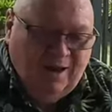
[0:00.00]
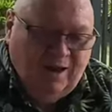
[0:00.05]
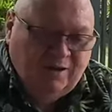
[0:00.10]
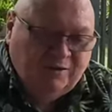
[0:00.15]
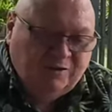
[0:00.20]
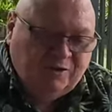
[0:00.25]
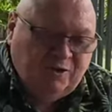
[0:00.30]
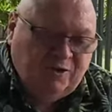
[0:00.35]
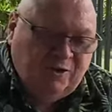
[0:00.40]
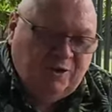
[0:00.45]

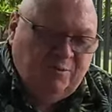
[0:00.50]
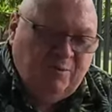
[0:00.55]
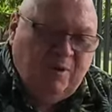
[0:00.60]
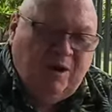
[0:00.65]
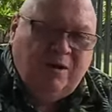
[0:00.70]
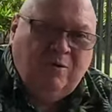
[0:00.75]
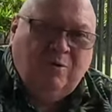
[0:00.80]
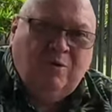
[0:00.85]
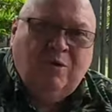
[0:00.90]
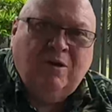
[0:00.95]
So you
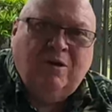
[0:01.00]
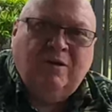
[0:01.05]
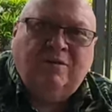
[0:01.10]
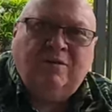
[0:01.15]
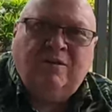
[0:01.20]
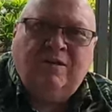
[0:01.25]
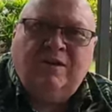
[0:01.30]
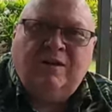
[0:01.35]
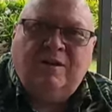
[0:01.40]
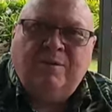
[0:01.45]
might want to
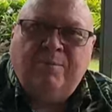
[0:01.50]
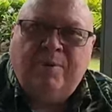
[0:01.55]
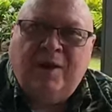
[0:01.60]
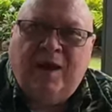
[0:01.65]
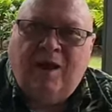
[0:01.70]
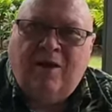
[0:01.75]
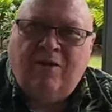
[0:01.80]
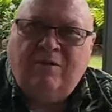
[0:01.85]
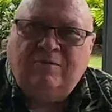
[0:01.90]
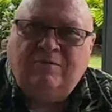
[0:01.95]
think
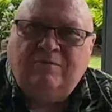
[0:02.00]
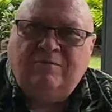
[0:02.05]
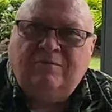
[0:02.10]
about